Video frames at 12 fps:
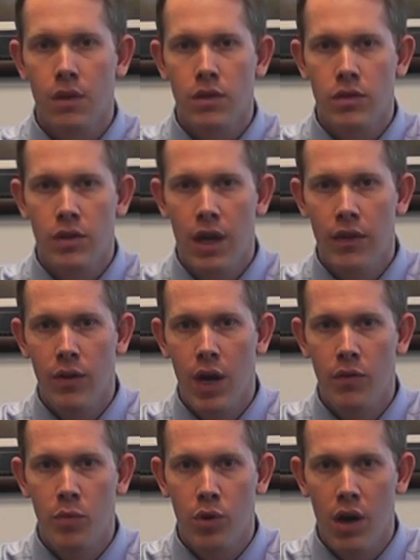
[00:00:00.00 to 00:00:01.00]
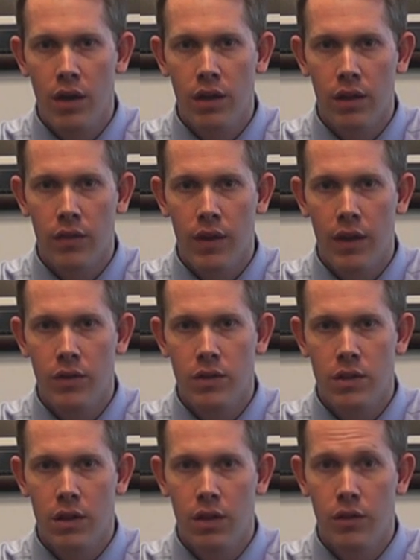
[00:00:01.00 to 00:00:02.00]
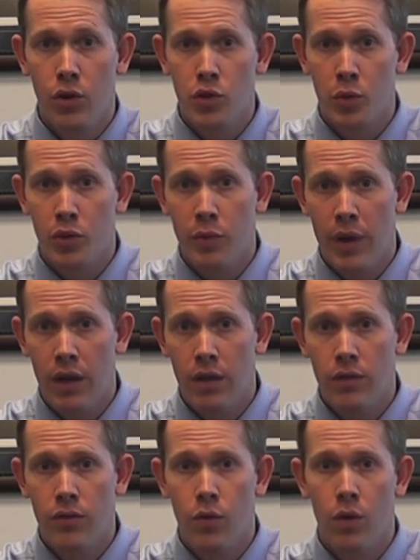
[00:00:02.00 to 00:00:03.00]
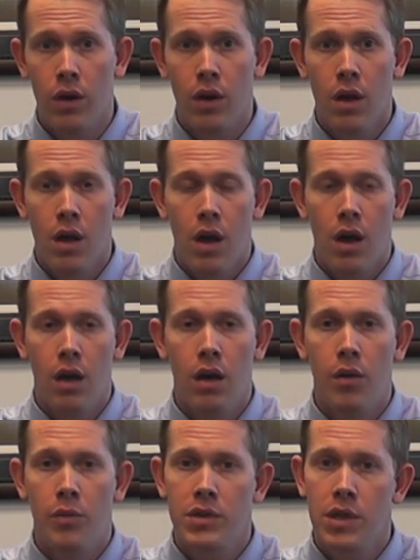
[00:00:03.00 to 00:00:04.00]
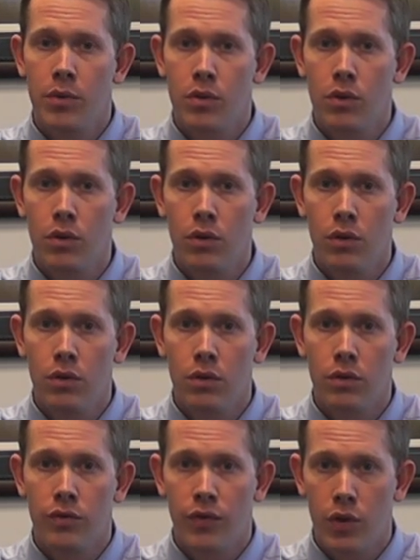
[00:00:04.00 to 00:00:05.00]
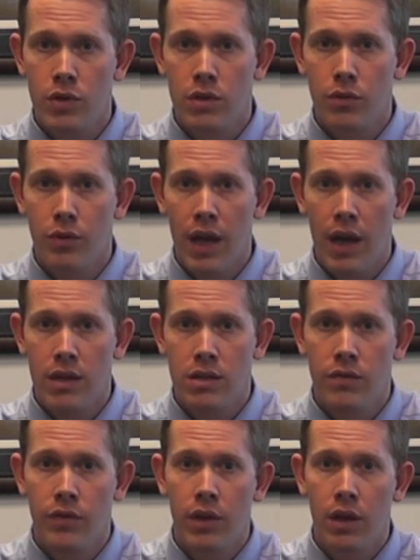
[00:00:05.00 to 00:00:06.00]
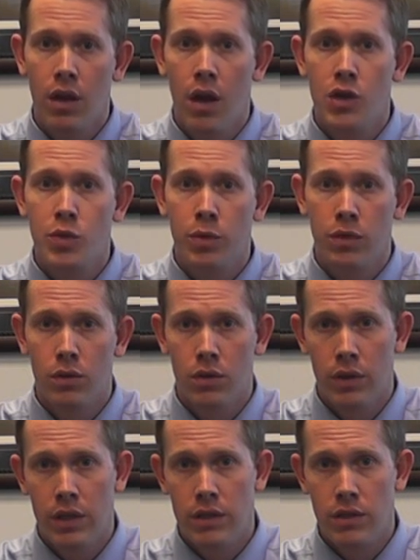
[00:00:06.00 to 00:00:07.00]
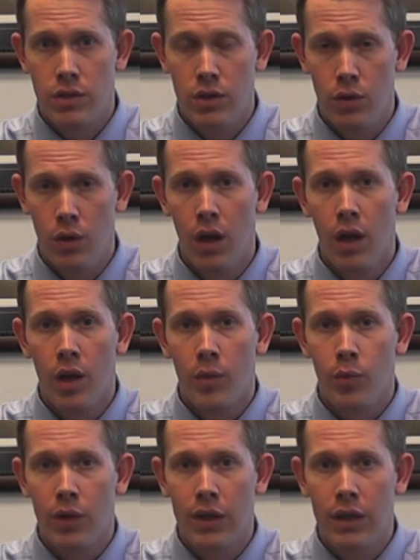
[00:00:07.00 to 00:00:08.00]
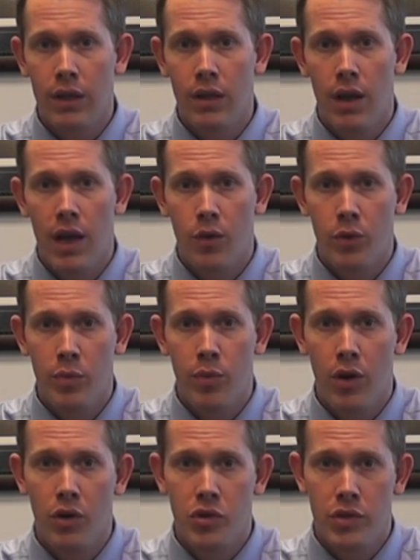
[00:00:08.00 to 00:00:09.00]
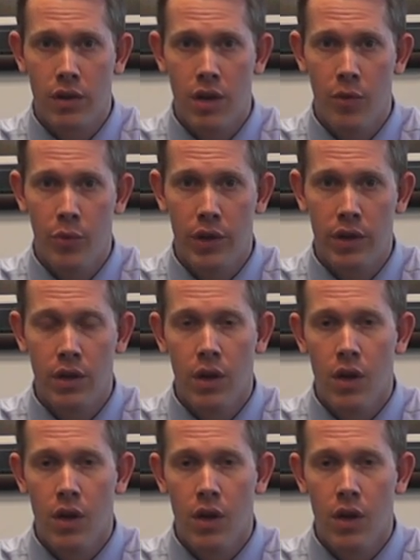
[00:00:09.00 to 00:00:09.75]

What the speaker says: So now that you have a product that there's a noticeable demand for it, the typical first reaction of any entrepreneur is to bring in equity partners to the company.